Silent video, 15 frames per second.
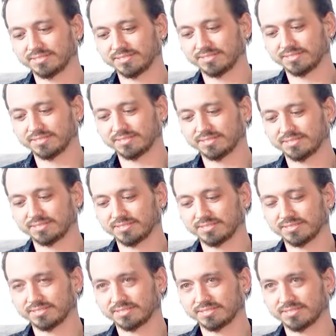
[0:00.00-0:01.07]

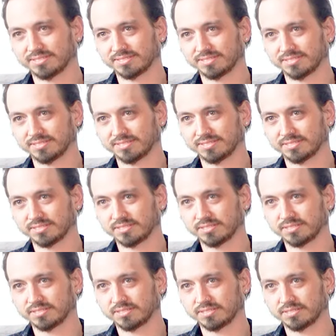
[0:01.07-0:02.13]

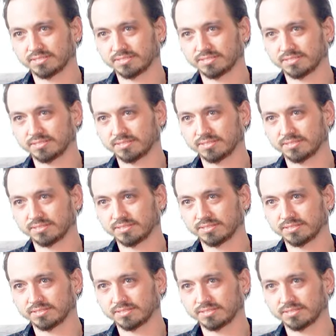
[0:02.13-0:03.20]

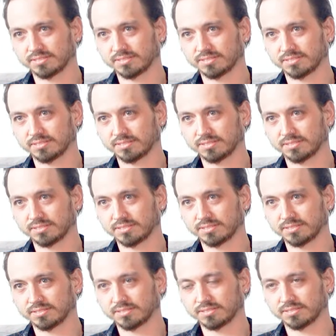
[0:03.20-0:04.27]

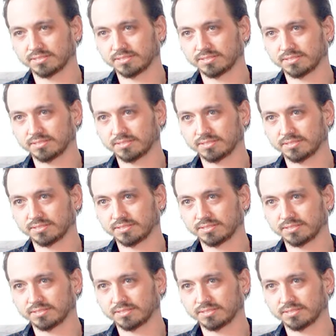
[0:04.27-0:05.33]

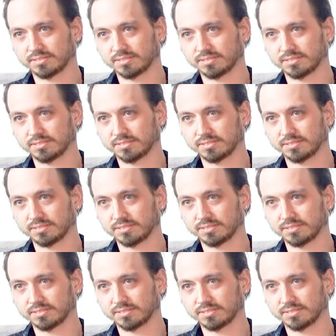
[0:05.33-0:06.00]
This person isn't speaking.